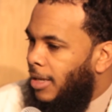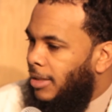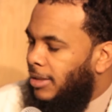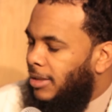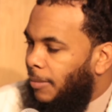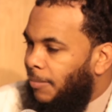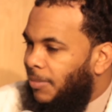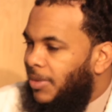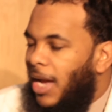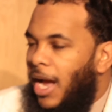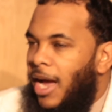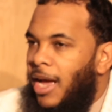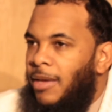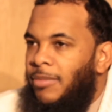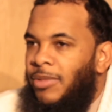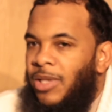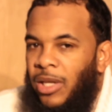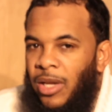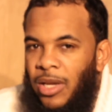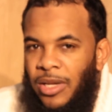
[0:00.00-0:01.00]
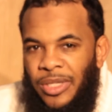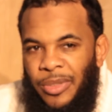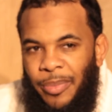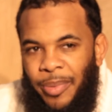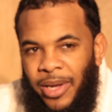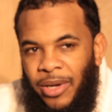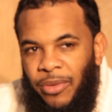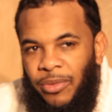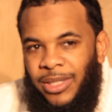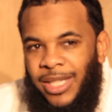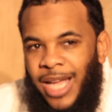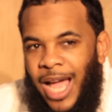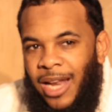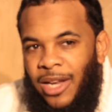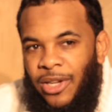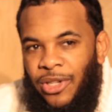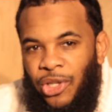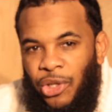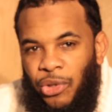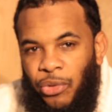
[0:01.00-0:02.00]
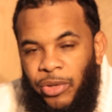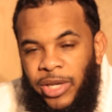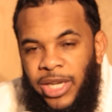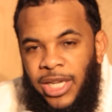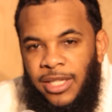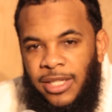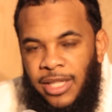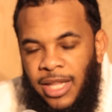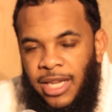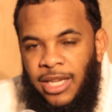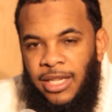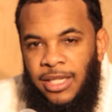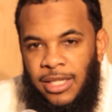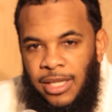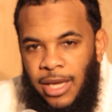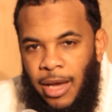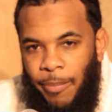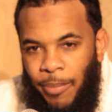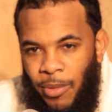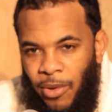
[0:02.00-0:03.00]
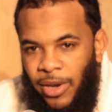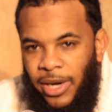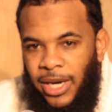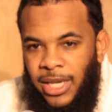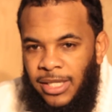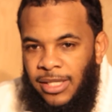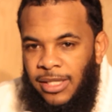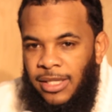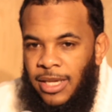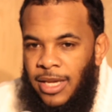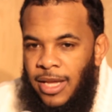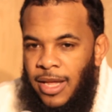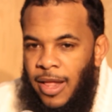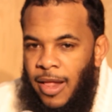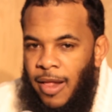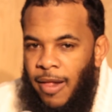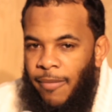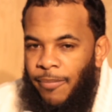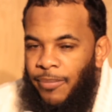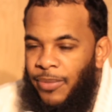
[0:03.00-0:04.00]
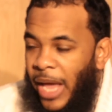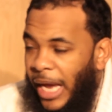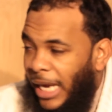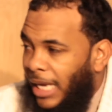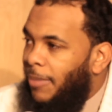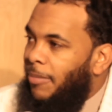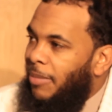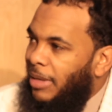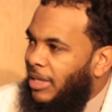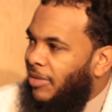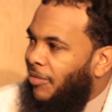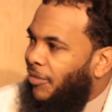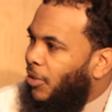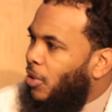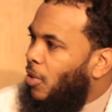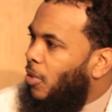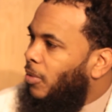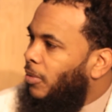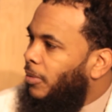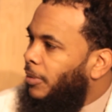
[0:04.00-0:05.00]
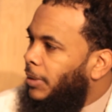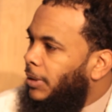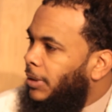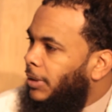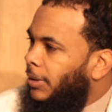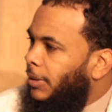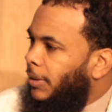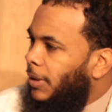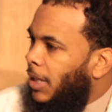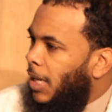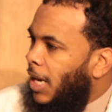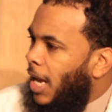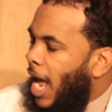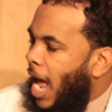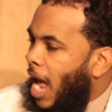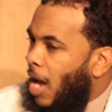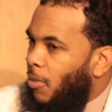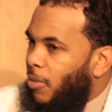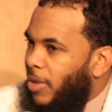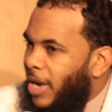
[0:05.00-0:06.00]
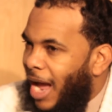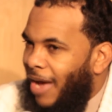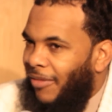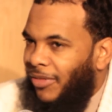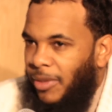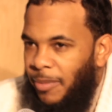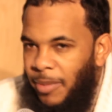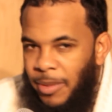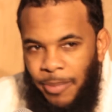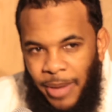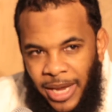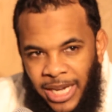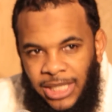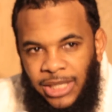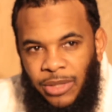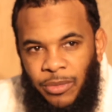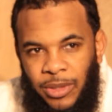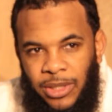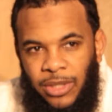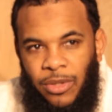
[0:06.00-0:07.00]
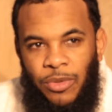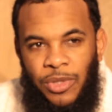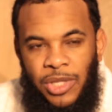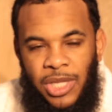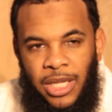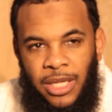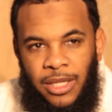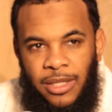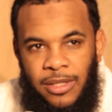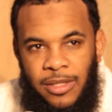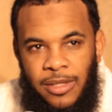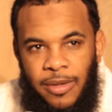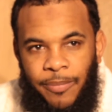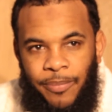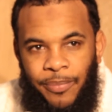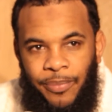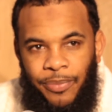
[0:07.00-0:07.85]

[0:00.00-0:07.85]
Sometimes Allah subhanahu wa ta'ala decrees things upon us that can be difficult. And we have to be patient with those things.